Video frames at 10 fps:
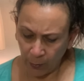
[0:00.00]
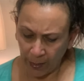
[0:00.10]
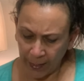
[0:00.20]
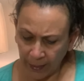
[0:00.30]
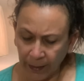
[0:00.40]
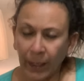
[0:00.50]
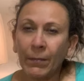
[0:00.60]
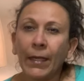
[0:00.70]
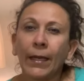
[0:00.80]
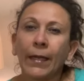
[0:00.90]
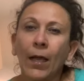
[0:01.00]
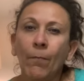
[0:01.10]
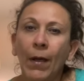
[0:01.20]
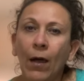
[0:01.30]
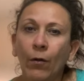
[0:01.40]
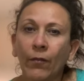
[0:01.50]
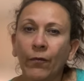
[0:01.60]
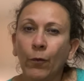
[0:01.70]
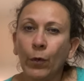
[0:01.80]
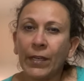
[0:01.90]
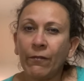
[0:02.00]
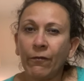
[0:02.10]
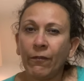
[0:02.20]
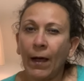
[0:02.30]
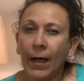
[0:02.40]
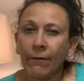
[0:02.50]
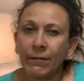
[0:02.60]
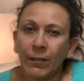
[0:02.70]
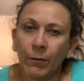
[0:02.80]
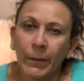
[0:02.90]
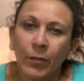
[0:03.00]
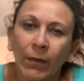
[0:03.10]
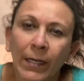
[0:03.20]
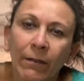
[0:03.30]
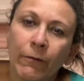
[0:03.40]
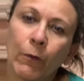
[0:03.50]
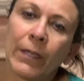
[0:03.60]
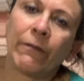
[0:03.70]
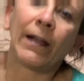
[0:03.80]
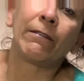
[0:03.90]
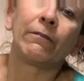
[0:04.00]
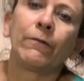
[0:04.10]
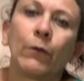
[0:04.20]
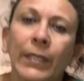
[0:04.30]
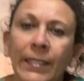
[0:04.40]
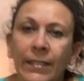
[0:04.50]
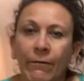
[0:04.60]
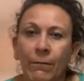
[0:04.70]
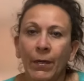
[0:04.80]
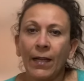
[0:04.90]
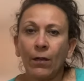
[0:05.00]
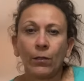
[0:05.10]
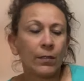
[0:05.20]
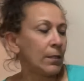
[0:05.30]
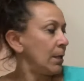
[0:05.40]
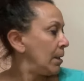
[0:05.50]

I ended up getting about 45, somewhere between 45 and 47 pounds.